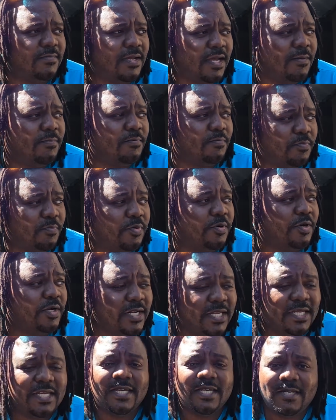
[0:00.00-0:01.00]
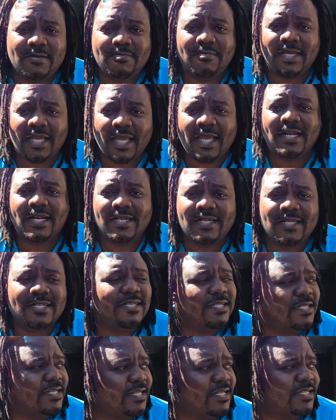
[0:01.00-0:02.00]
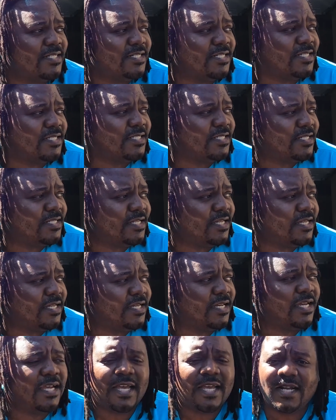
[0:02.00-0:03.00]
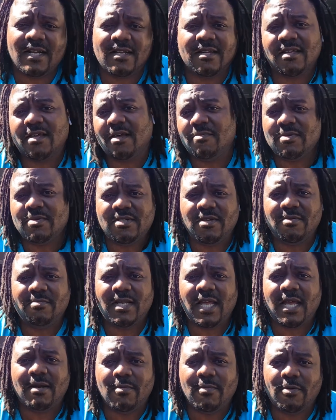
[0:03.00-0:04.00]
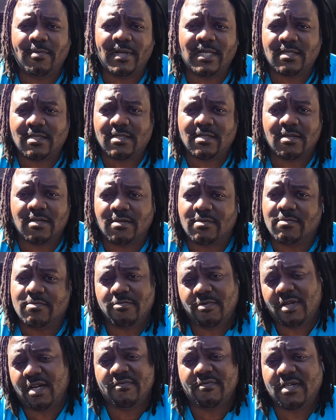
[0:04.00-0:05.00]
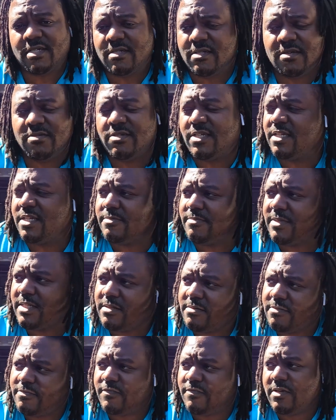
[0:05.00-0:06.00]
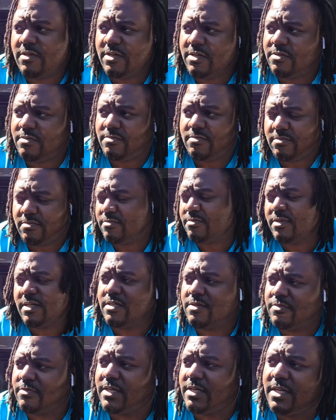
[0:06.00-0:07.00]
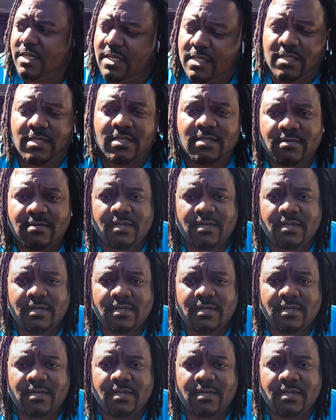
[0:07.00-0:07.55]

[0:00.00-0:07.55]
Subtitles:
I'm pretty good mechanically. It just had a couple little blonde moments. So whatever, don't judge me. If you do, it is what it is.